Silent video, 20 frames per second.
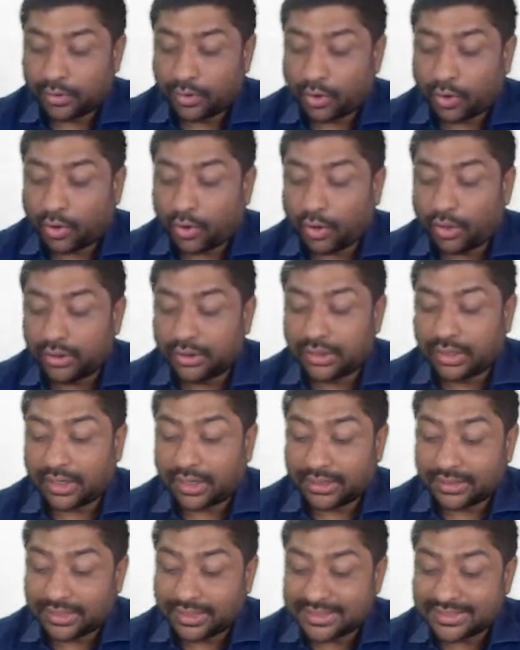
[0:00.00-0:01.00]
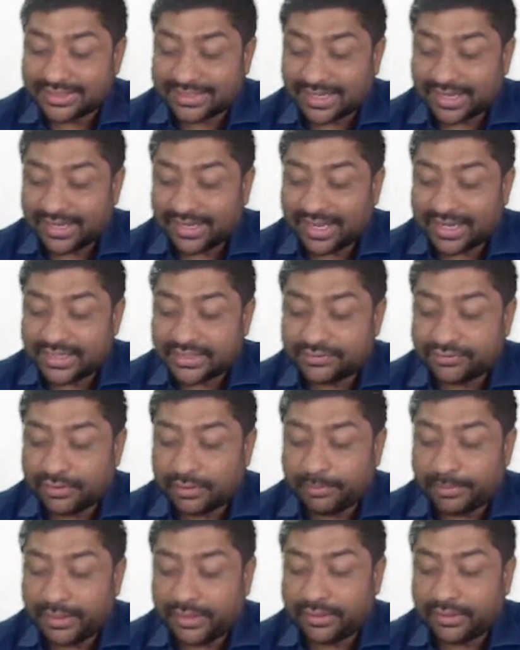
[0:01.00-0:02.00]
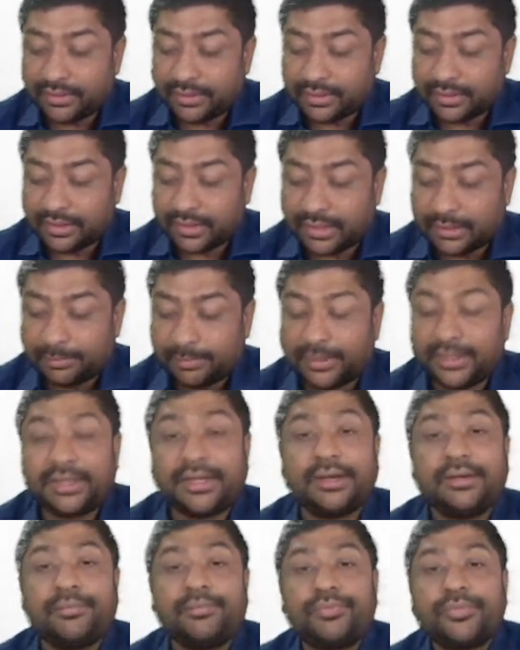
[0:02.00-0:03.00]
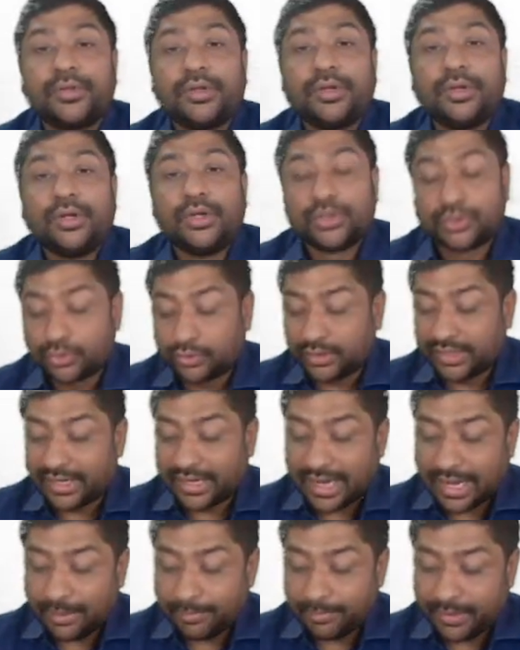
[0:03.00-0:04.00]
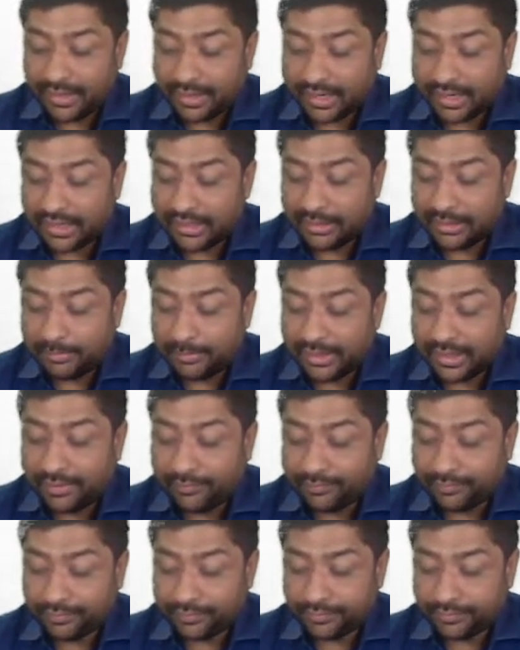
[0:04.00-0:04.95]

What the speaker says: All the other cell lines will be depleted. So there can be anemia.